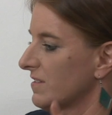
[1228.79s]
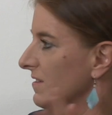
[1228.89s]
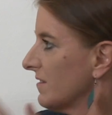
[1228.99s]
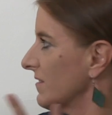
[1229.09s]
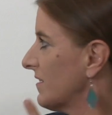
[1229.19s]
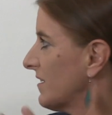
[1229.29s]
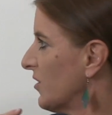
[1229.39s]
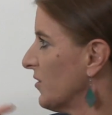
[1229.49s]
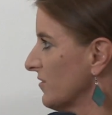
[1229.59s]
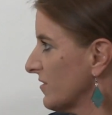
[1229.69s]
and
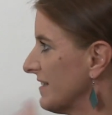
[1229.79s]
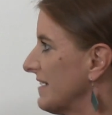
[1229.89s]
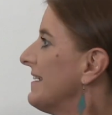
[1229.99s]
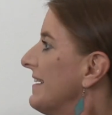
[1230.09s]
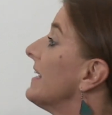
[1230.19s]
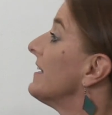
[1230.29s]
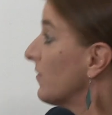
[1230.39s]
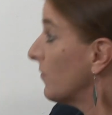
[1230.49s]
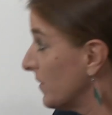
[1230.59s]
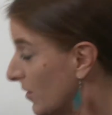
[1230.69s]
closely. And we